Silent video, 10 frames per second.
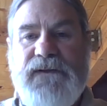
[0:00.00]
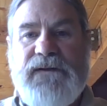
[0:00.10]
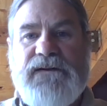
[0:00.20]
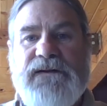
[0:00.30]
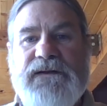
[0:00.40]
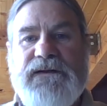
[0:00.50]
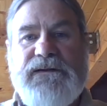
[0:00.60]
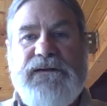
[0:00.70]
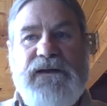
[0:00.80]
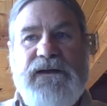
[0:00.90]

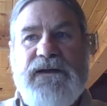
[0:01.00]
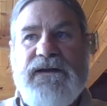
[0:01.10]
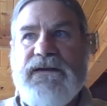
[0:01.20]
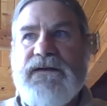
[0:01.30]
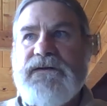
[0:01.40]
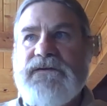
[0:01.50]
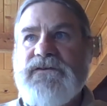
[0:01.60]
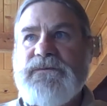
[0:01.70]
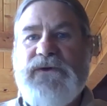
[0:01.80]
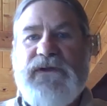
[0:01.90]
and
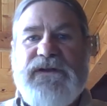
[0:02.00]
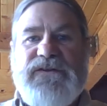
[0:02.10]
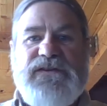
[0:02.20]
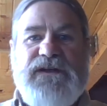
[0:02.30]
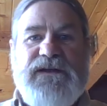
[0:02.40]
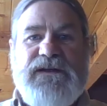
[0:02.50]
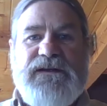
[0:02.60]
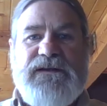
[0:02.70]
it's some really acidic,